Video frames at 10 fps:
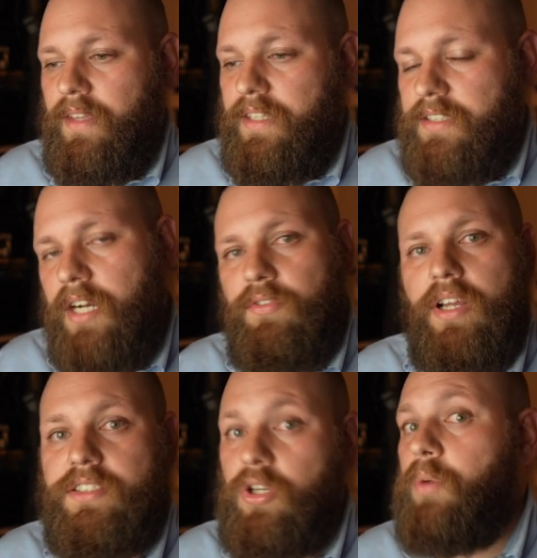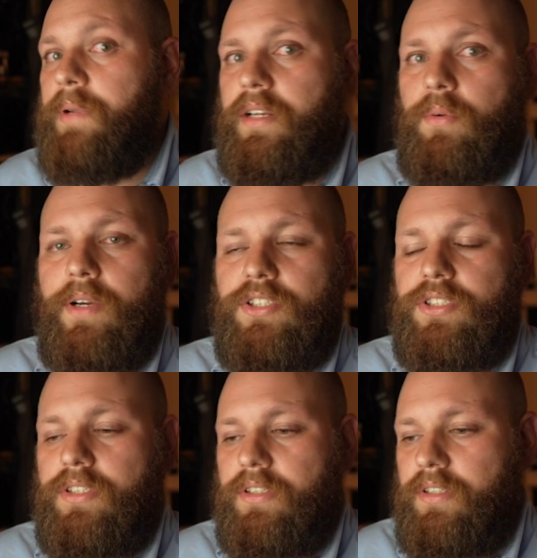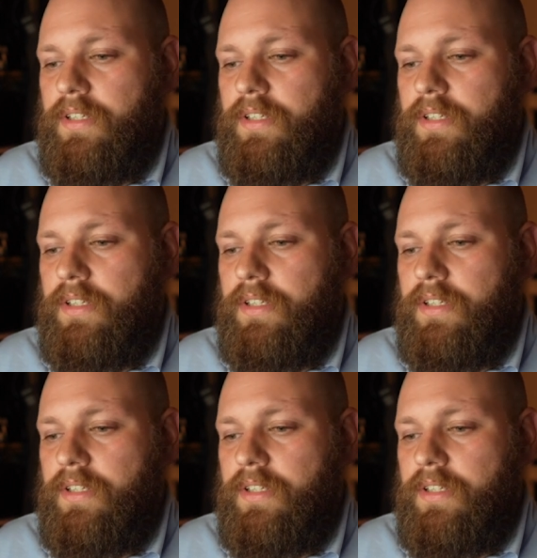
It's an open-ended question.